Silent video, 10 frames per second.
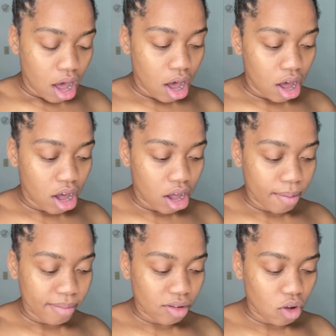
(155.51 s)

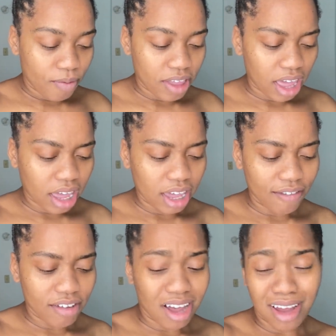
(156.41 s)
So hopefully I can
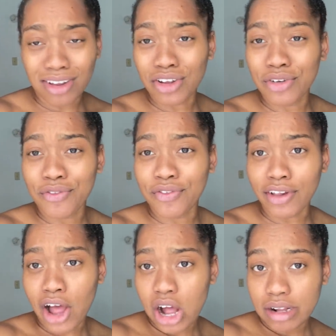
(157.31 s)
give you guys a good
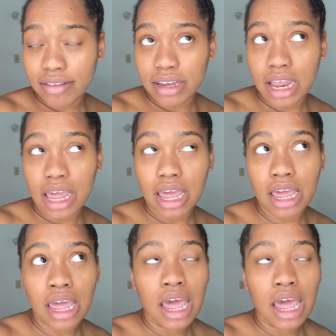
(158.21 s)
vlog today.